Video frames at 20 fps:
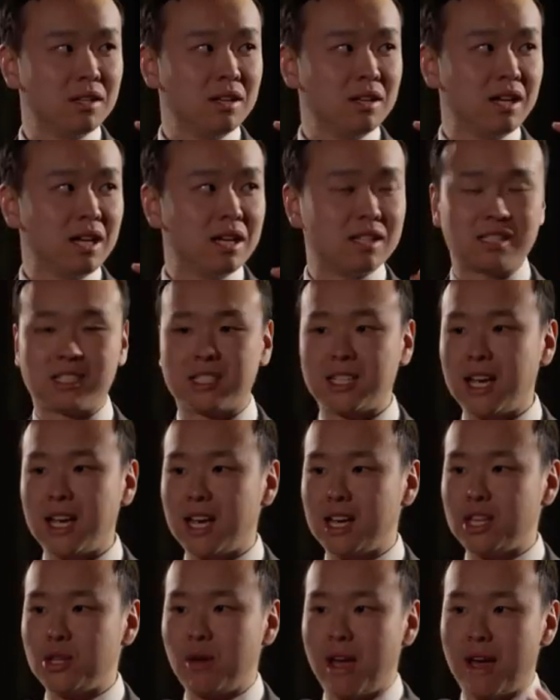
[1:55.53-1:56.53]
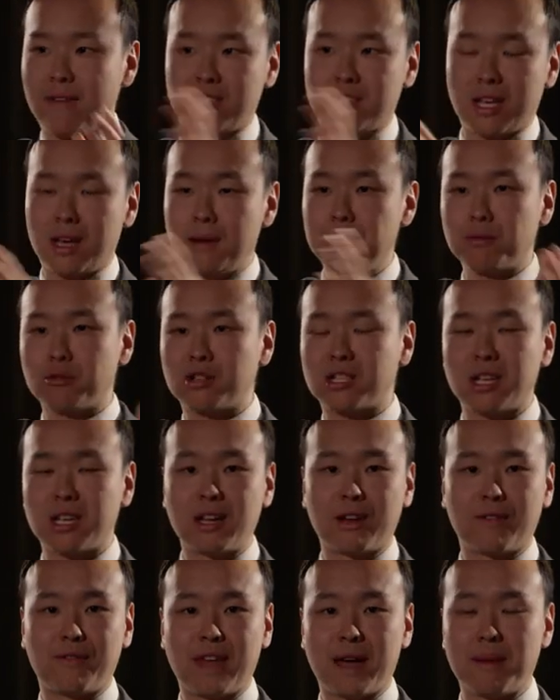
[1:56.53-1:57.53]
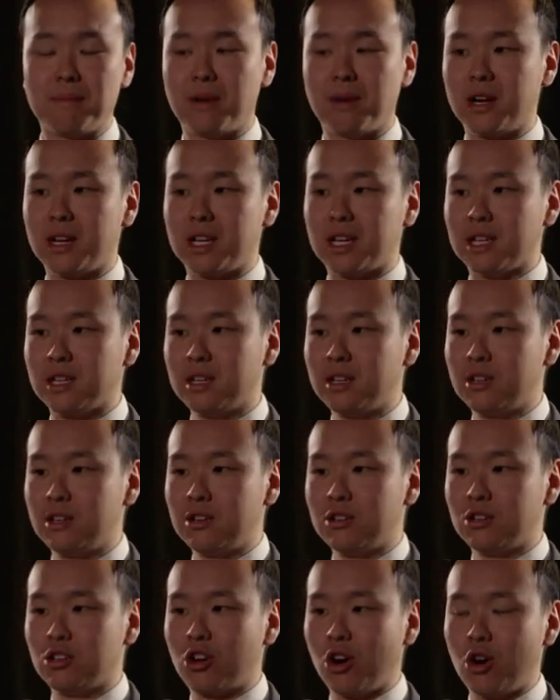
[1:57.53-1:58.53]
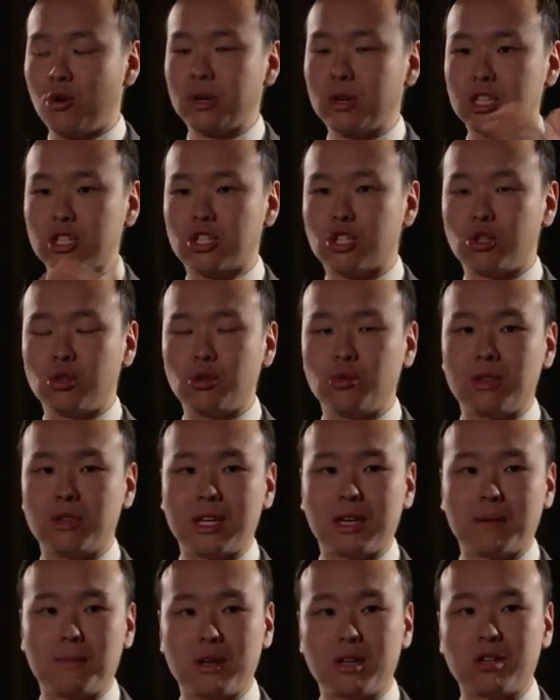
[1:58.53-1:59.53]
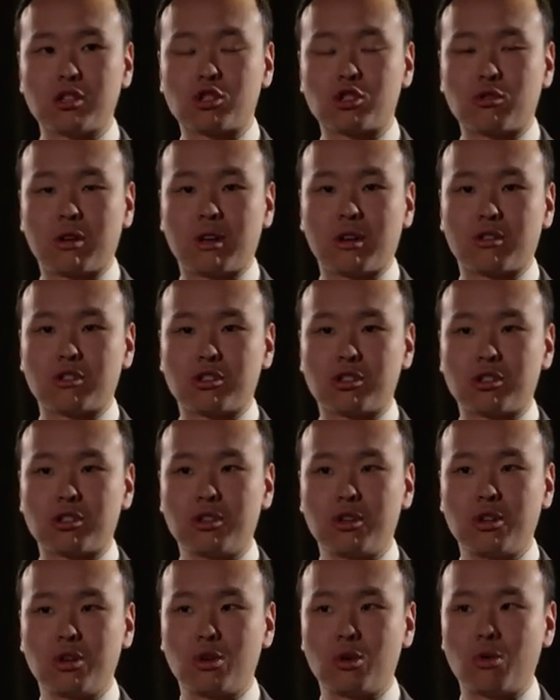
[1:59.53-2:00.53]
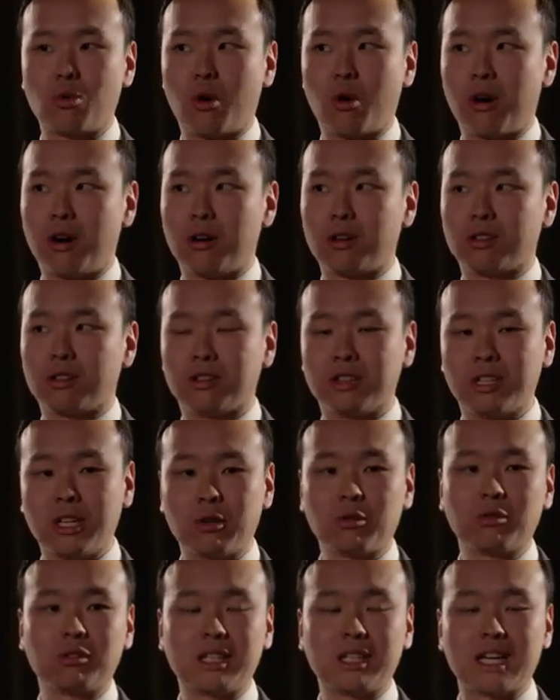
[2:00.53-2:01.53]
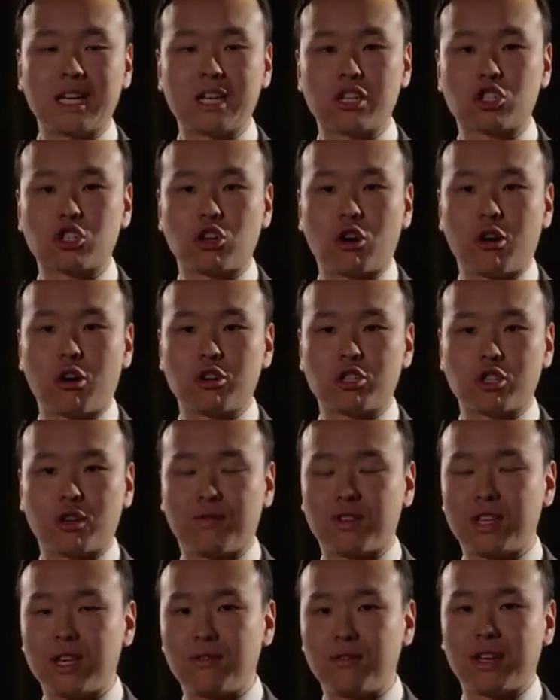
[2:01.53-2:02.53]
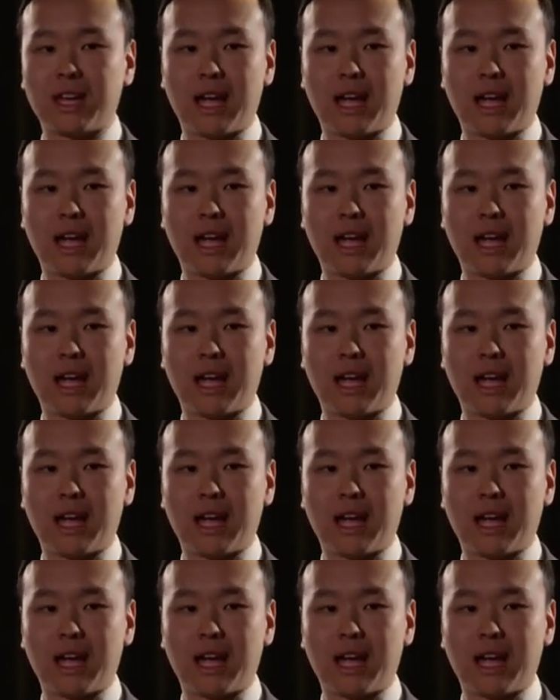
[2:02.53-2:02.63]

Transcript: Instead, you have 10% of that money going to the administrators who are literally in charge of giving